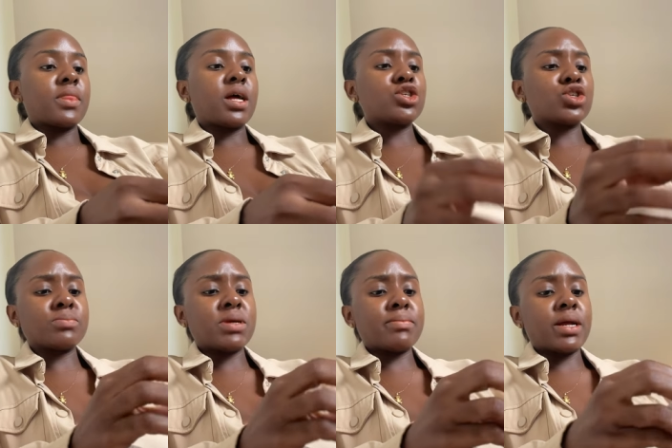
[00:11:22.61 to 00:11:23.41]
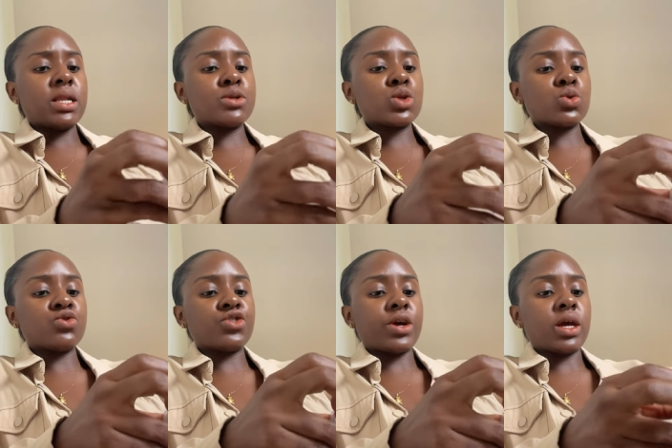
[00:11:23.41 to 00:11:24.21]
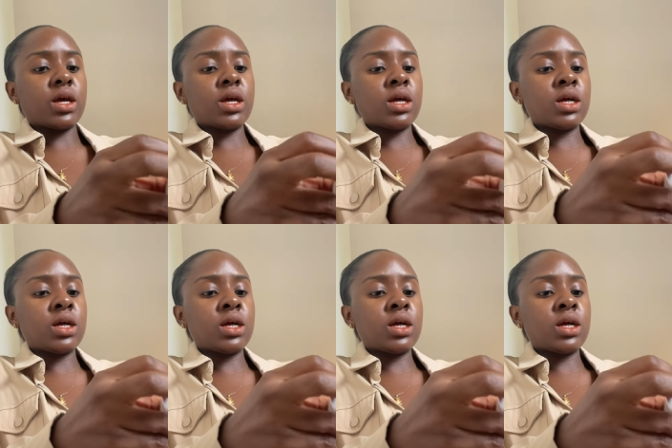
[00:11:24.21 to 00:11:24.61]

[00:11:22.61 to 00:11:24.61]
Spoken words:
That just made my lips so dry.